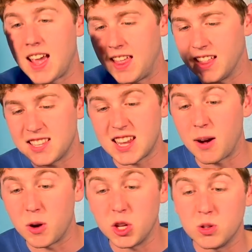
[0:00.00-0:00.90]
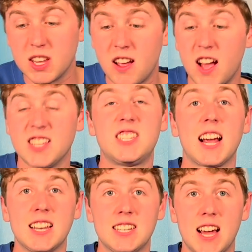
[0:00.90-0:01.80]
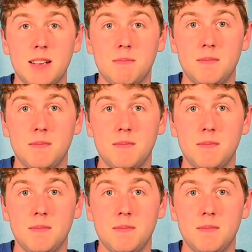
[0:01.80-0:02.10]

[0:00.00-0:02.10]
And let's say I want to use it a second time.